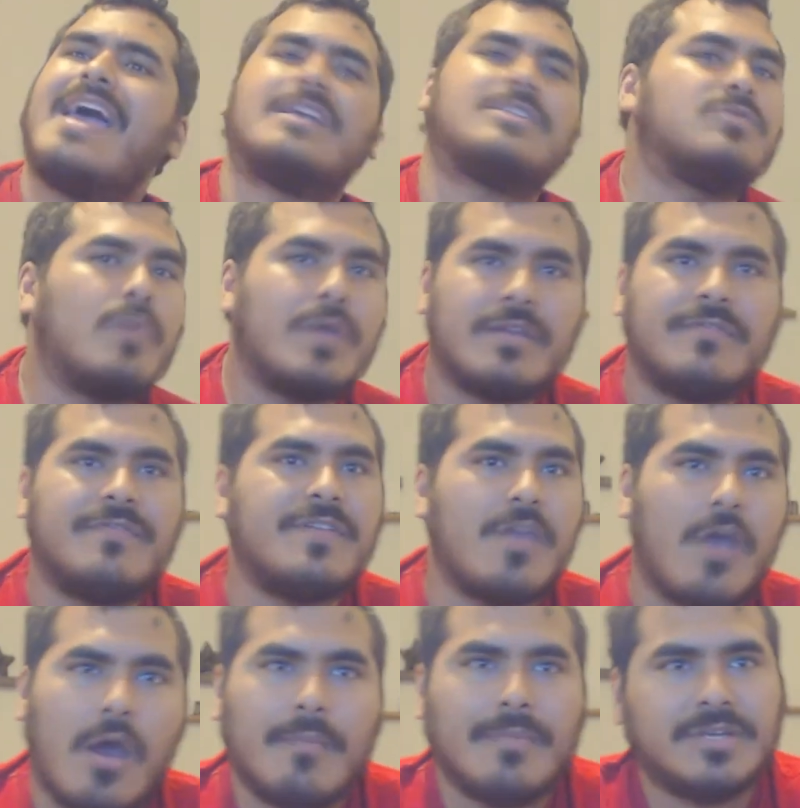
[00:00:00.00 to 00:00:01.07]
X-Wing
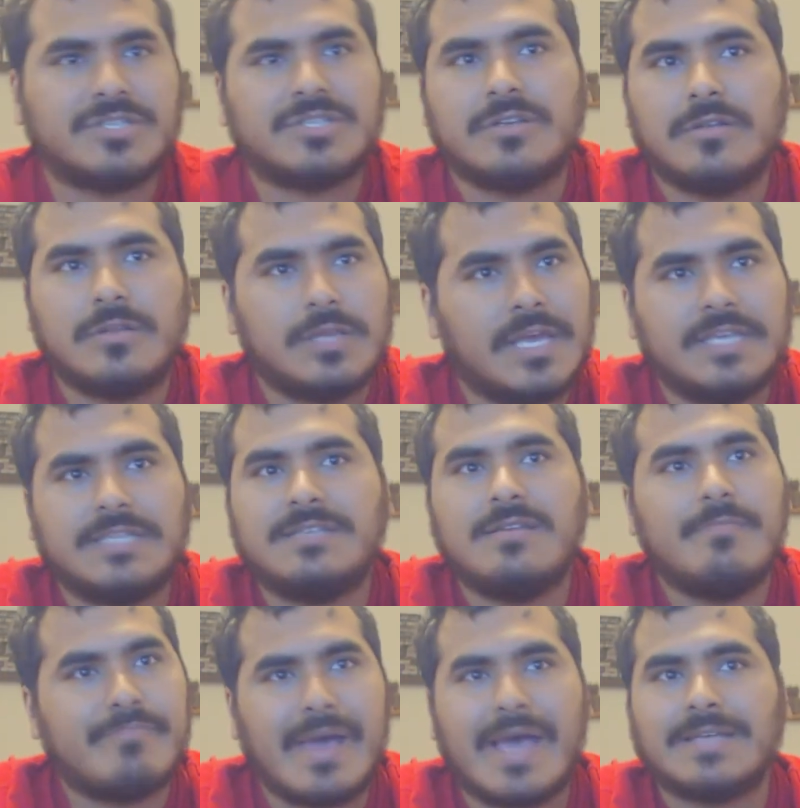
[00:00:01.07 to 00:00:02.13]
VR mission,
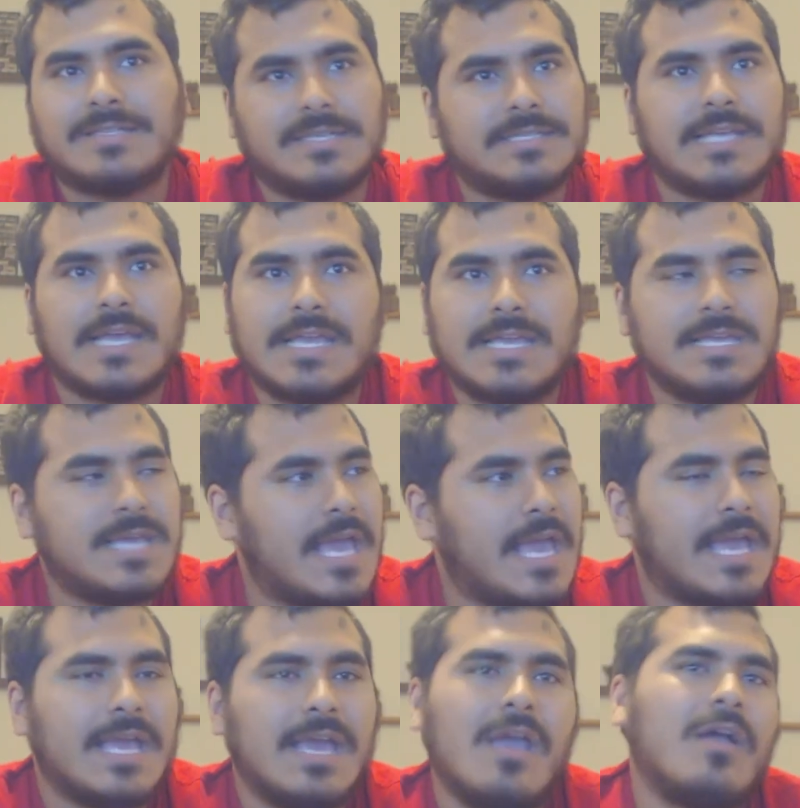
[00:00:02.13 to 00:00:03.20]
lazy bastards at
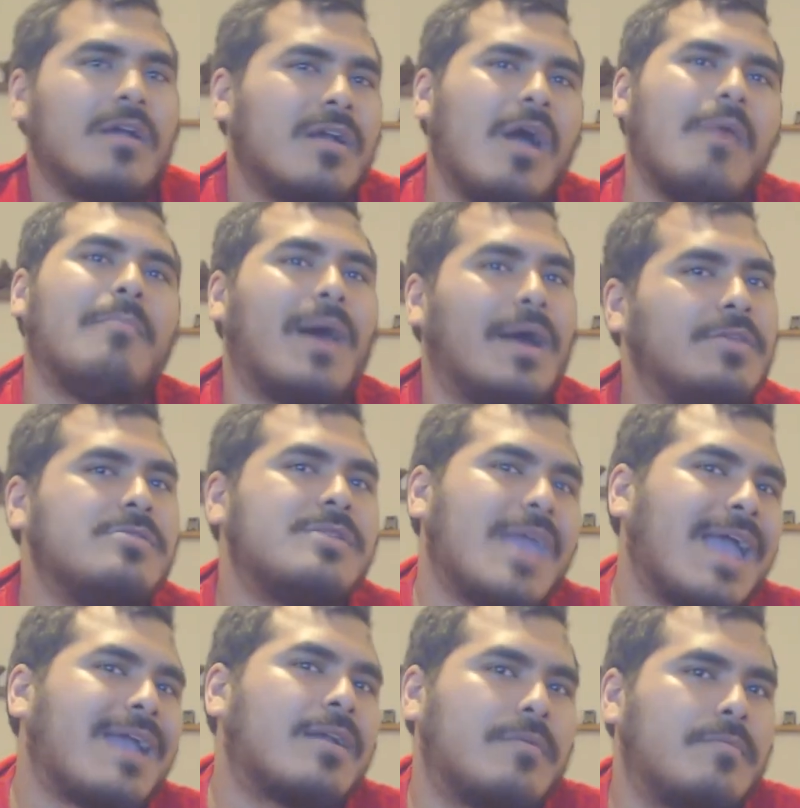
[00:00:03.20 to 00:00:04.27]
EA. Come on, you
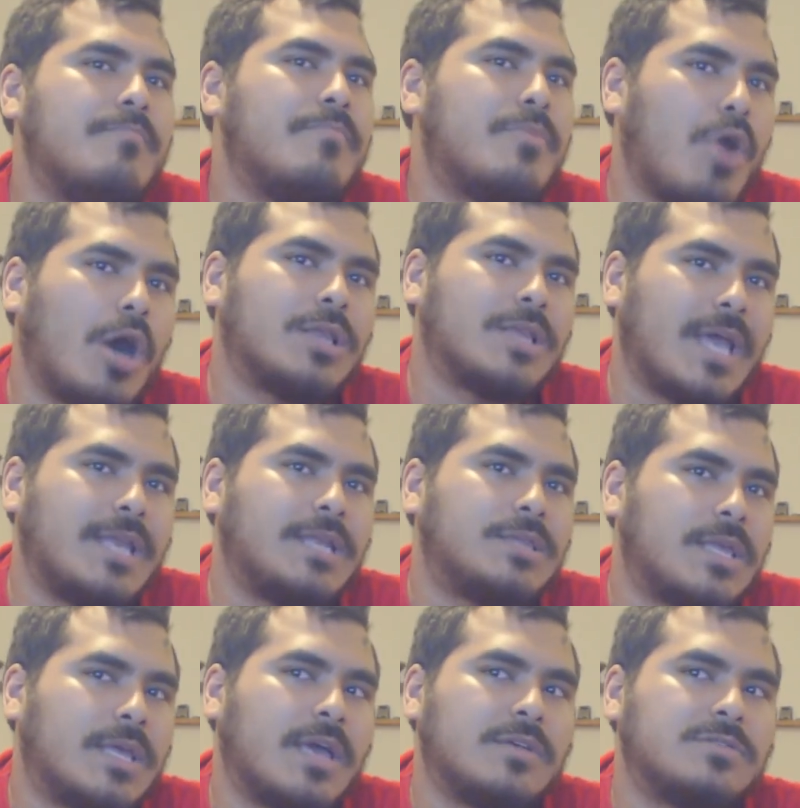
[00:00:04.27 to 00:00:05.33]
can't call it
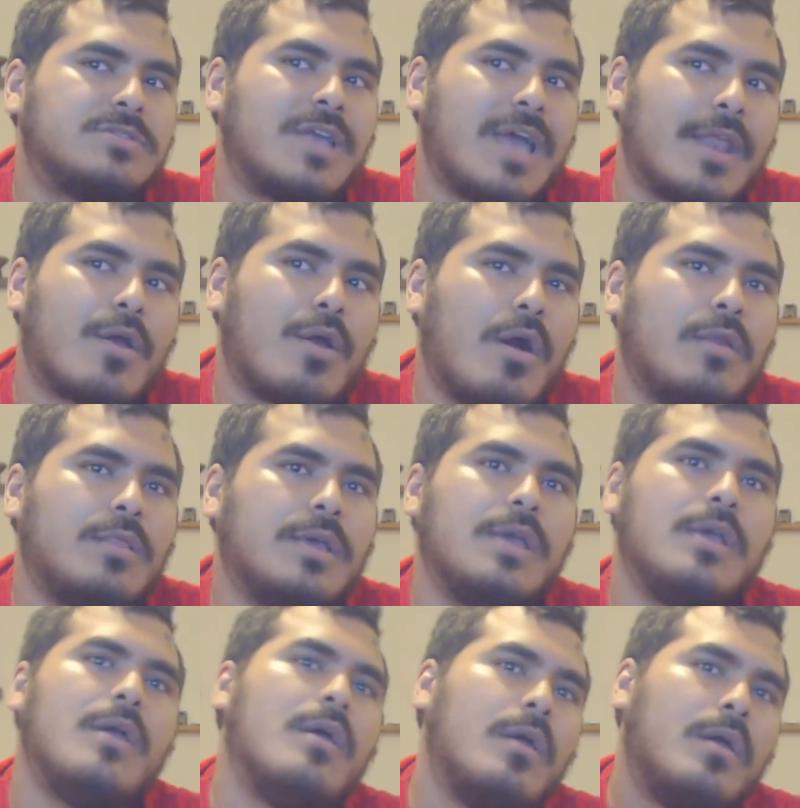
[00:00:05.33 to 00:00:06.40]
anything else. You gotta
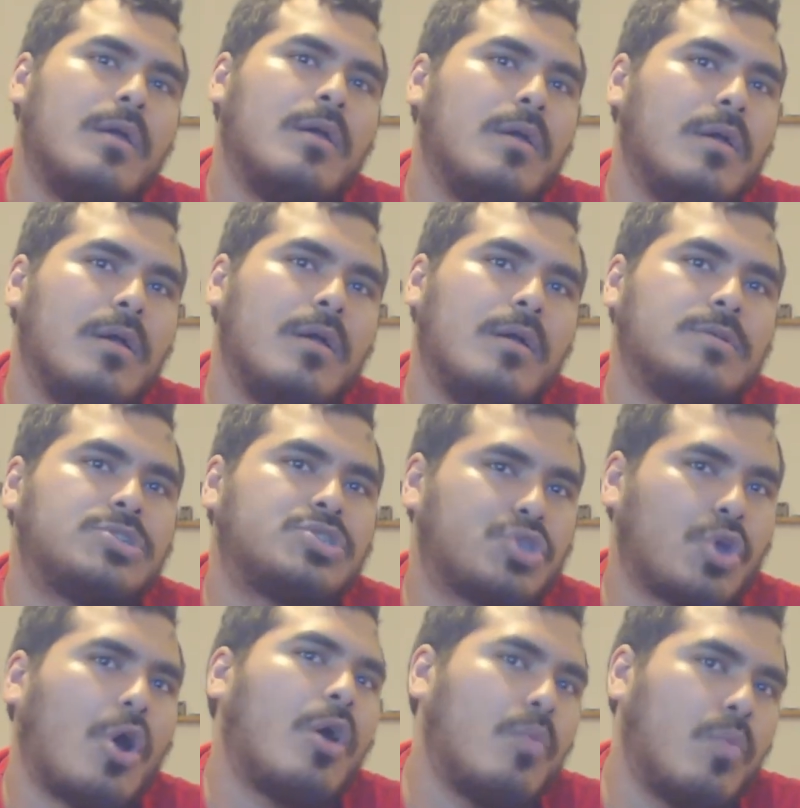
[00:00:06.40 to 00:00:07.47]
call it
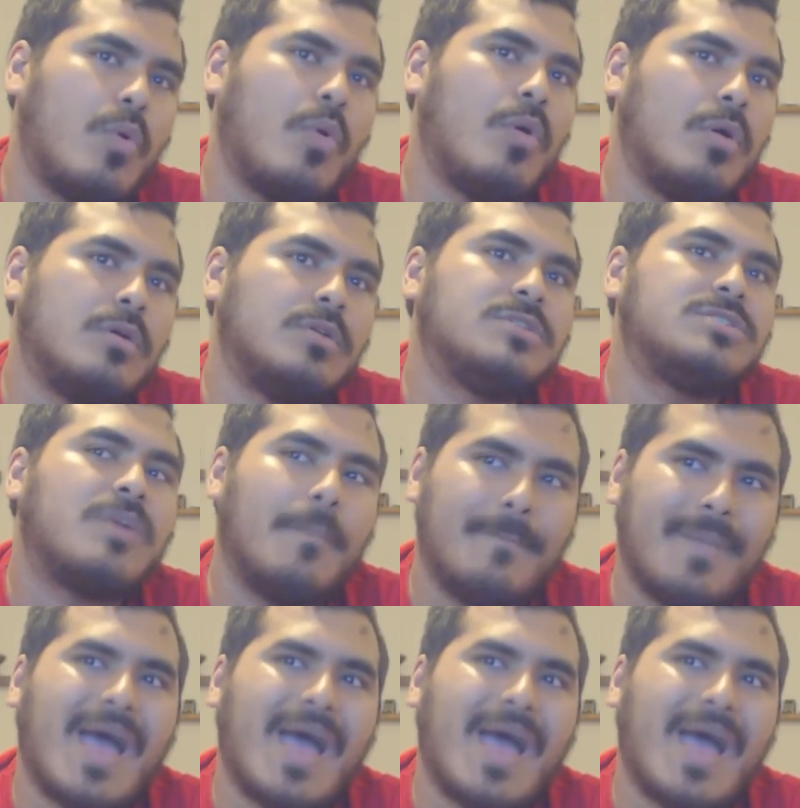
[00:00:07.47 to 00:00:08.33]
Star Wars